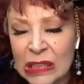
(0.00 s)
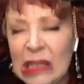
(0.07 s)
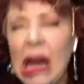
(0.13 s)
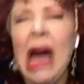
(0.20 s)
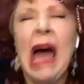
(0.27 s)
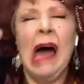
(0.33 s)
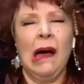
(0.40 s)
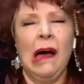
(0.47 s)

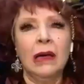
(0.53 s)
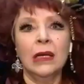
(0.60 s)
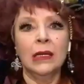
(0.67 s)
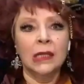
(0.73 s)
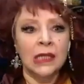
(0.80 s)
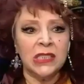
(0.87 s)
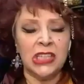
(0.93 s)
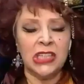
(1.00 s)
Gah!
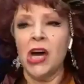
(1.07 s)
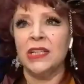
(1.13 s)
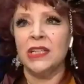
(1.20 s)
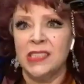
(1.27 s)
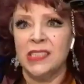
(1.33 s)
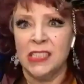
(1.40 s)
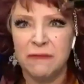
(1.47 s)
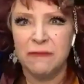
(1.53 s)

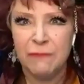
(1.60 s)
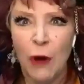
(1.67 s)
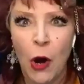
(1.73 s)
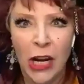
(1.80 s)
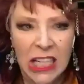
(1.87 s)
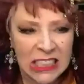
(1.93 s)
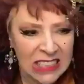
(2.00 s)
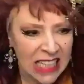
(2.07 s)
Curses
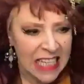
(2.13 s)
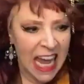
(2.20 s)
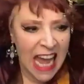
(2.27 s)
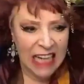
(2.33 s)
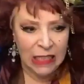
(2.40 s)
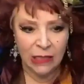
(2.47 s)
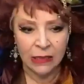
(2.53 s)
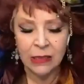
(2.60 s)
foiled
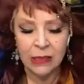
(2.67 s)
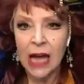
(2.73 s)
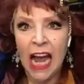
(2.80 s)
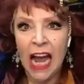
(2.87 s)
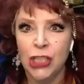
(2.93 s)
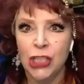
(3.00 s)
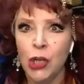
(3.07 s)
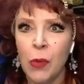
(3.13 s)
again.
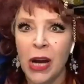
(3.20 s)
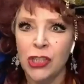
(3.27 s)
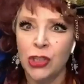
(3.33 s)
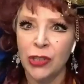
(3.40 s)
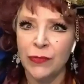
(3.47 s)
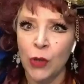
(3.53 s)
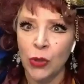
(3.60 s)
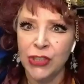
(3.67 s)
I knew I
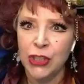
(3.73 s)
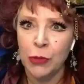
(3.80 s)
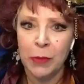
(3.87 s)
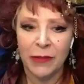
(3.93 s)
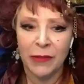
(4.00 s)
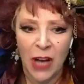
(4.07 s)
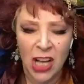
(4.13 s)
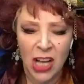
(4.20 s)
should have got
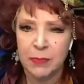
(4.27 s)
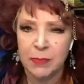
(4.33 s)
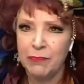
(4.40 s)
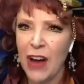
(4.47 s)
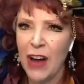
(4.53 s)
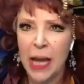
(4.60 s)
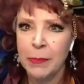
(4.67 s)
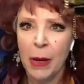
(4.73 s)
super fast
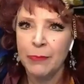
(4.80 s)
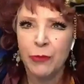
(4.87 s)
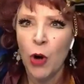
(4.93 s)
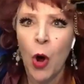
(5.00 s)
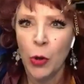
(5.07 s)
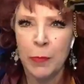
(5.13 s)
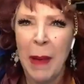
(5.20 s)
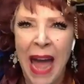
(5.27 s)
fiber
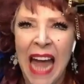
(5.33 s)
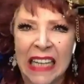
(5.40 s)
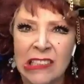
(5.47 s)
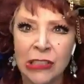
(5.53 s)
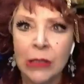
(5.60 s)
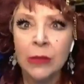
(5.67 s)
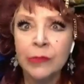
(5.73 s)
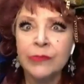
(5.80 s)
broadband.